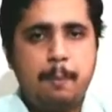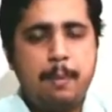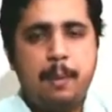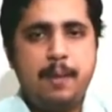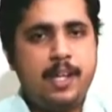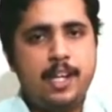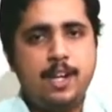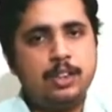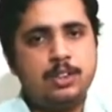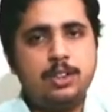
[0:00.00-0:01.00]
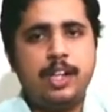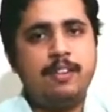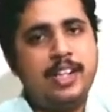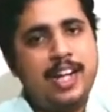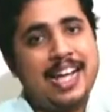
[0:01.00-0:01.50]
PPE also, they
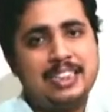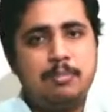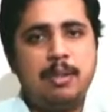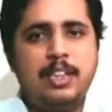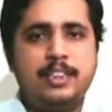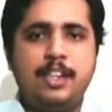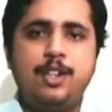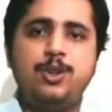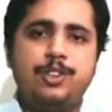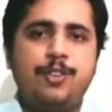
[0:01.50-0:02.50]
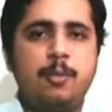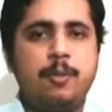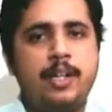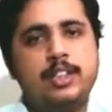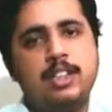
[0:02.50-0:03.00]
were tangible asset used for
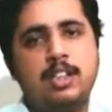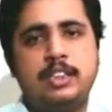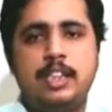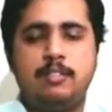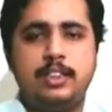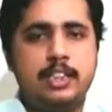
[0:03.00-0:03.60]
production or service,